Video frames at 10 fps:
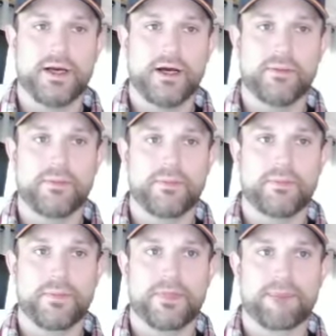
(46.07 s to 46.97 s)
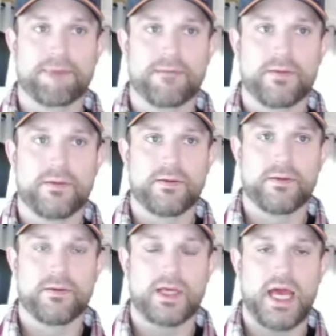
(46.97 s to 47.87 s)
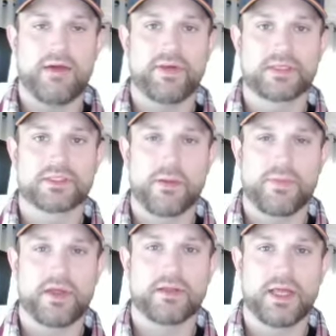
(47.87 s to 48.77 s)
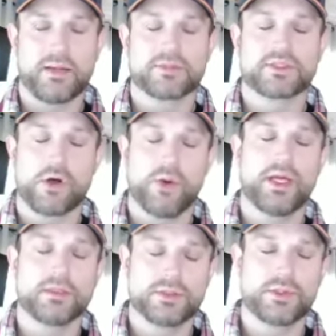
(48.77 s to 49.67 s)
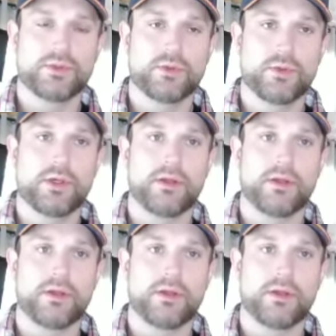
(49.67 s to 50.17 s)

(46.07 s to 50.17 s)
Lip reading: Um, Having something that I'm so into